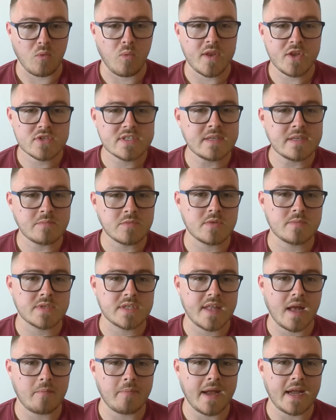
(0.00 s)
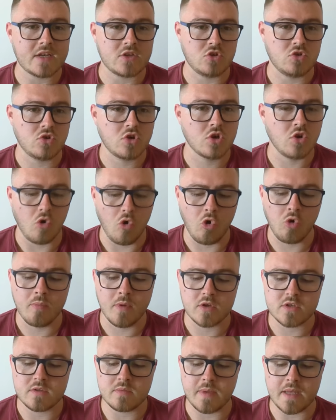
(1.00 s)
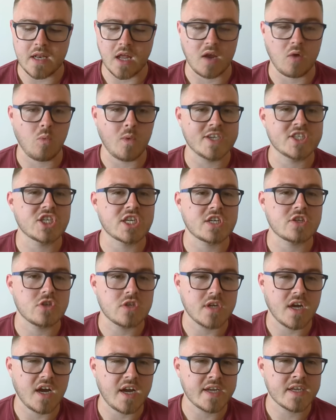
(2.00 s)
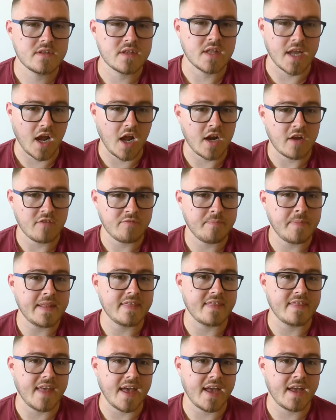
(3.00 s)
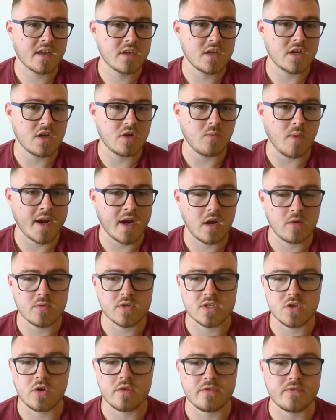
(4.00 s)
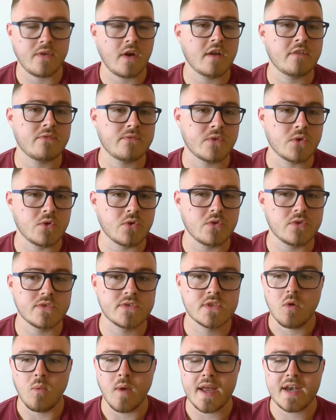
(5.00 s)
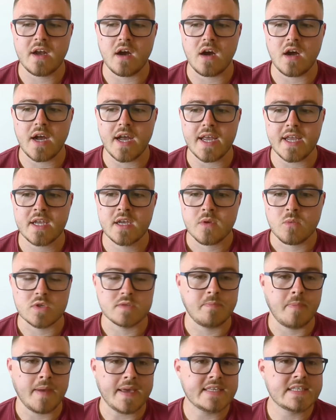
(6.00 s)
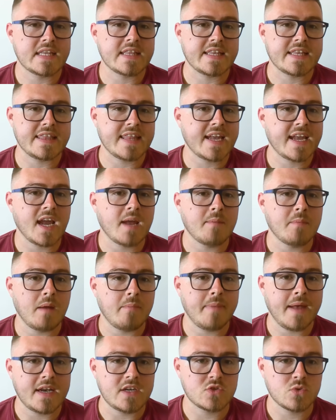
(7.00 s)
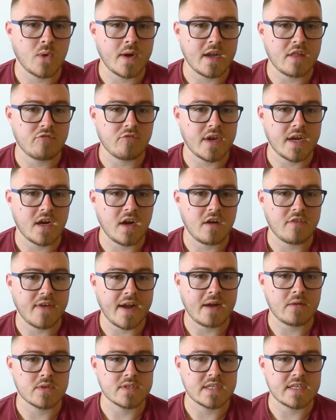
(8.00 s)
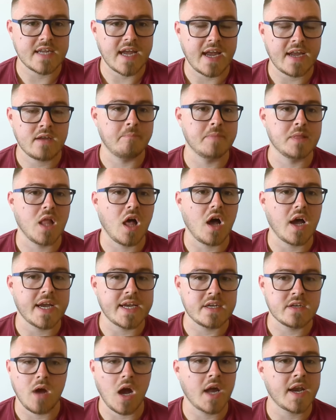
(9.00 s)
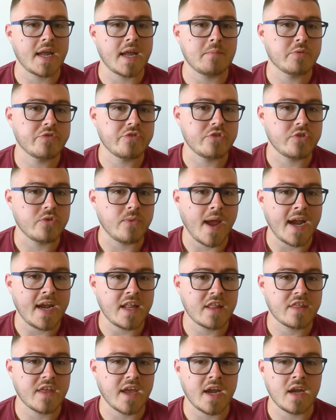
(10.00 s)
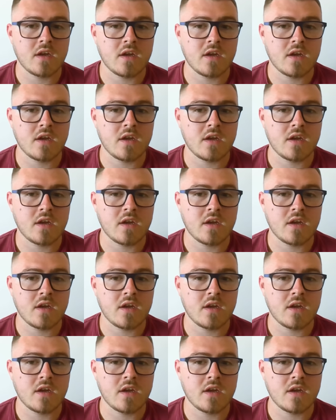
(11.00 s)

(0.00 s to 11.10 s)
when your symptoms are that bad, you can almost be like wishing to die. Like, and I've been there, you know, when I was on 5 foods, when I was basically laying in my bed 23.5 hours a day, blind, unable to do anything.